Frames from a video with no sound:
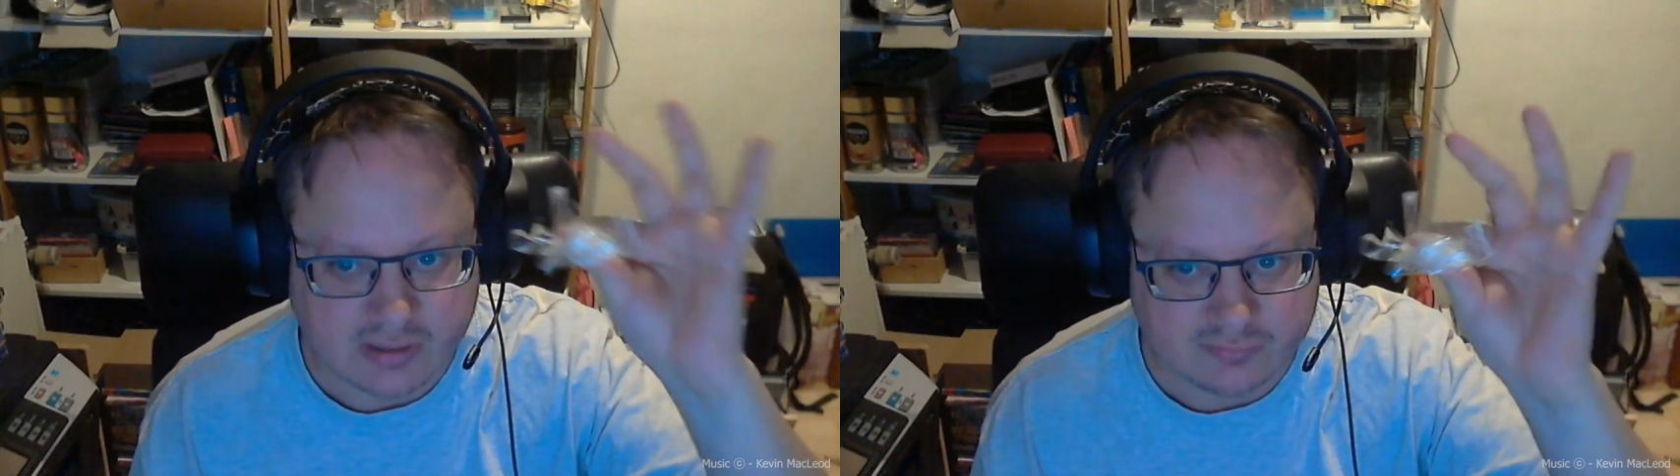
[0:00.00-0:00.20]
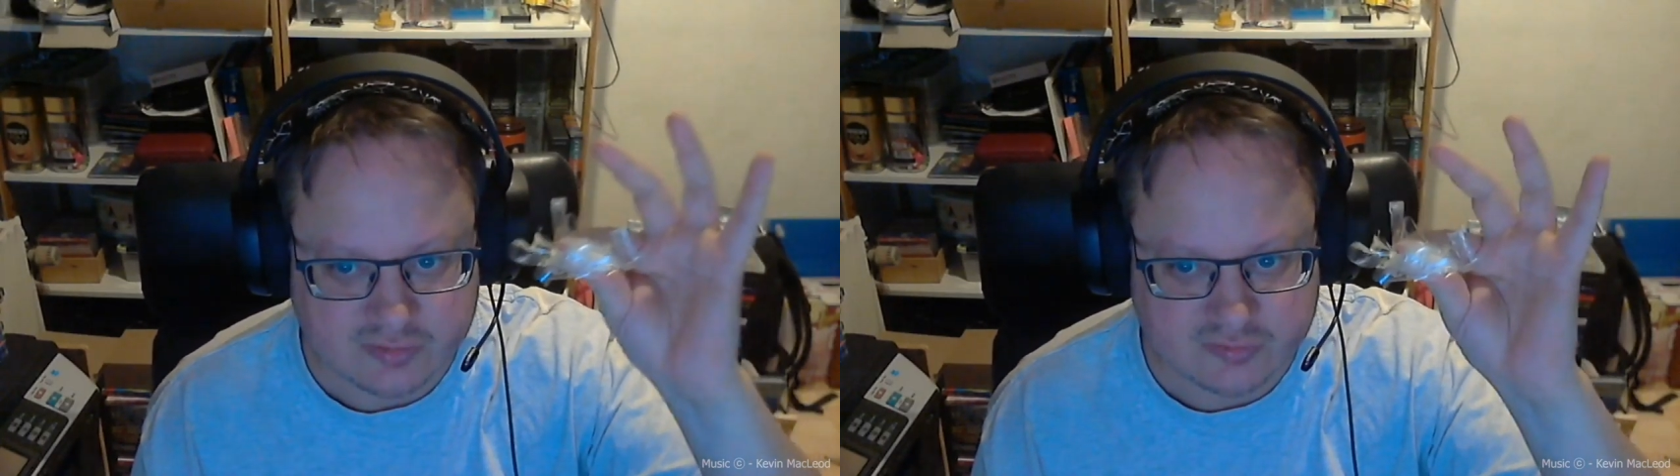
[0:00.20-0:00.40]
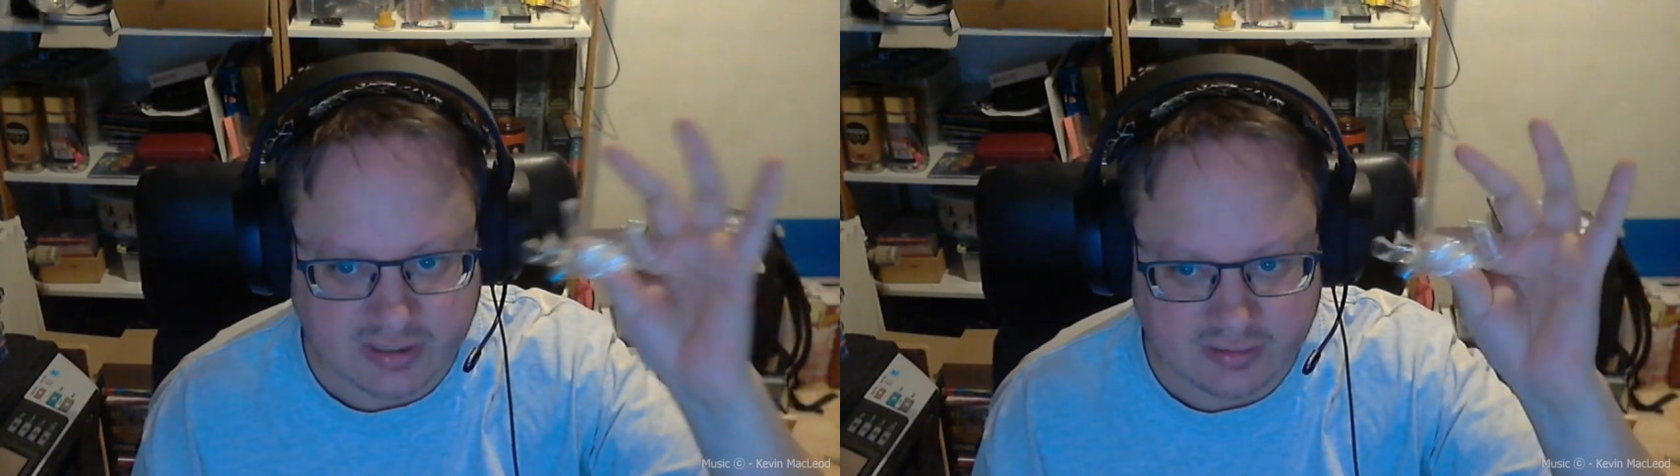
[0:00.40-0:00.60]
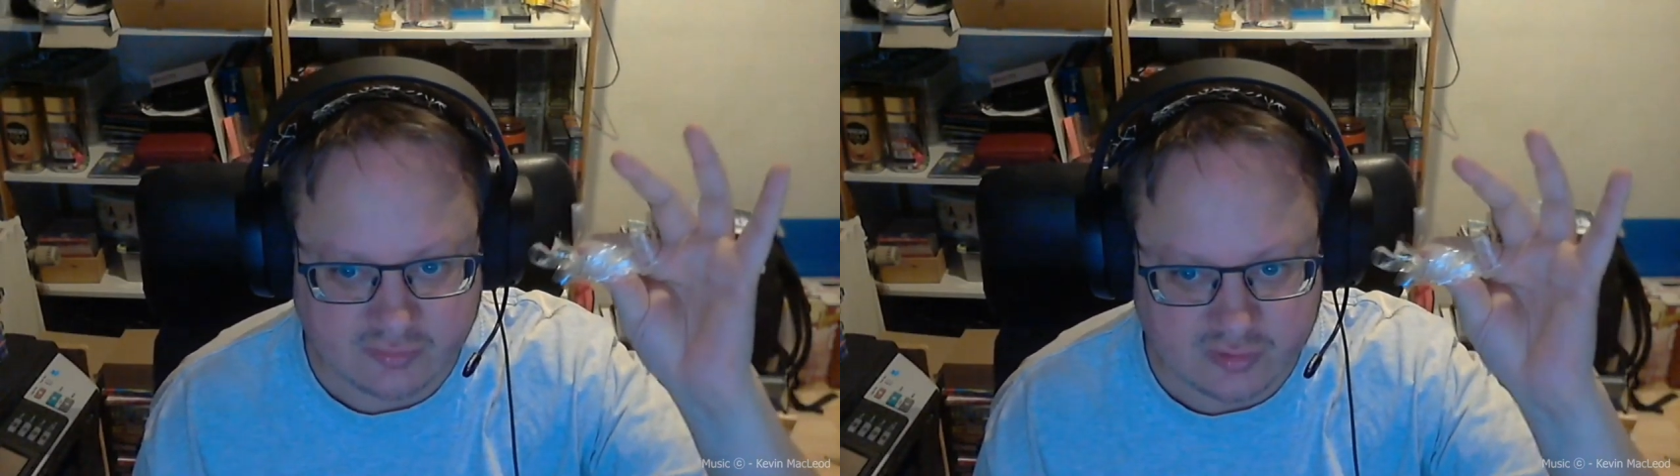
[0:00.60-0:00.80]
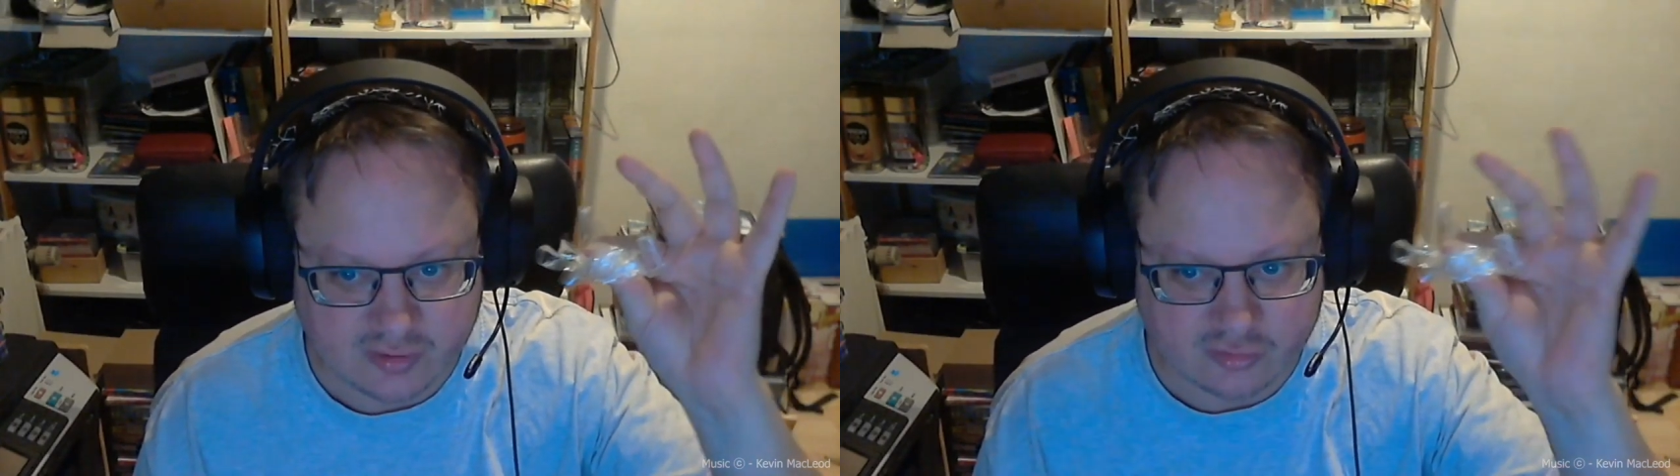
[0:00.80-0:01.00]
our recycling
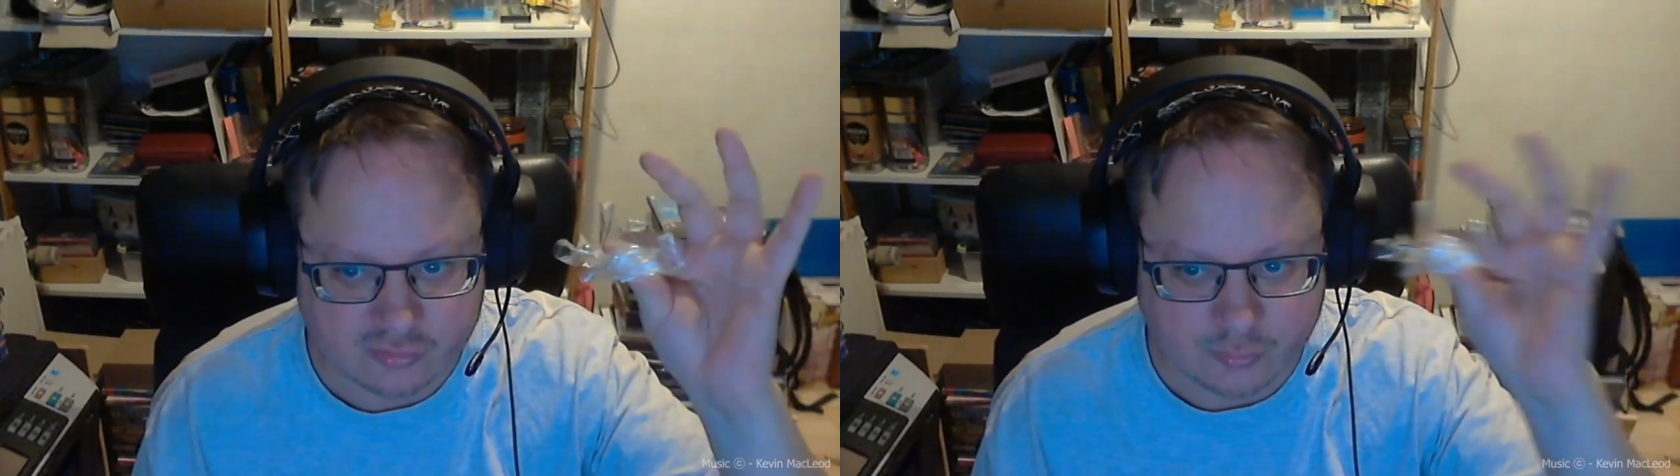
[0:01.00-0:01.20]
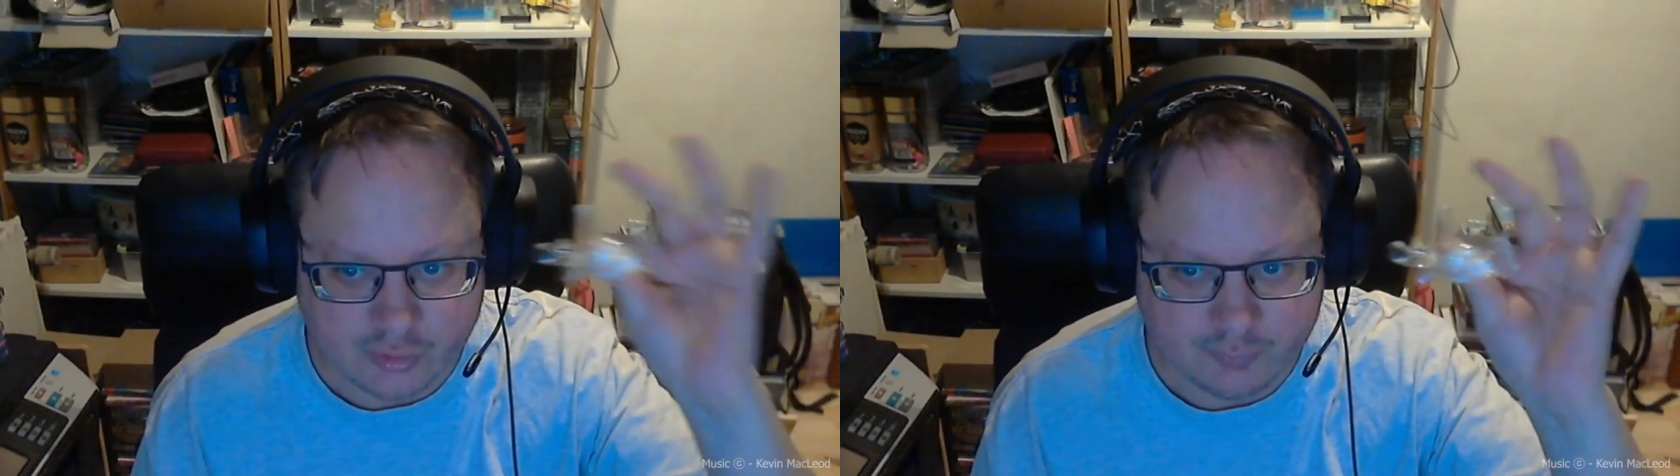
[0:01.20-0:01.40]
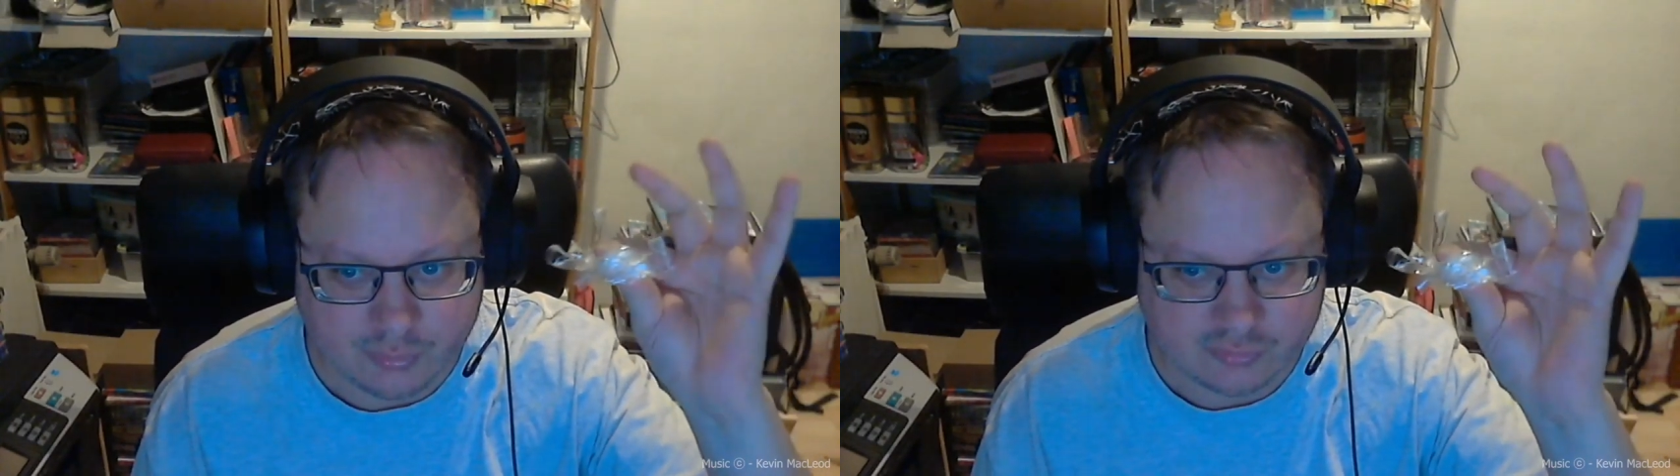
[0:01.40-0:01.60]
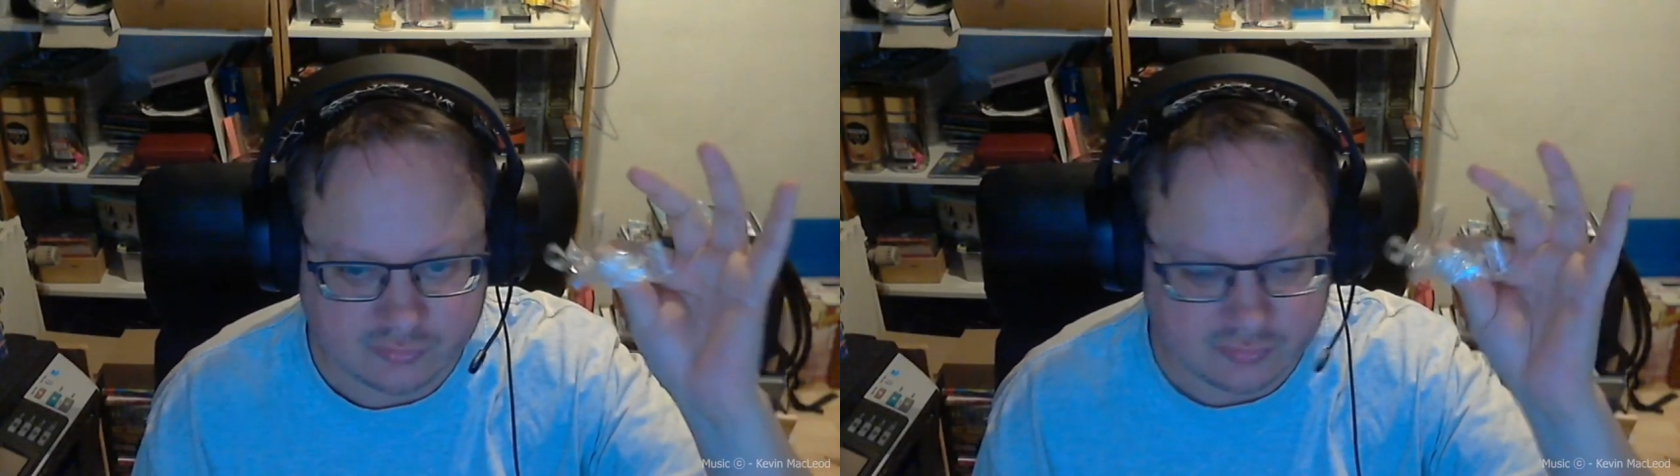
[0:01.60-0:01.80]
centers where you put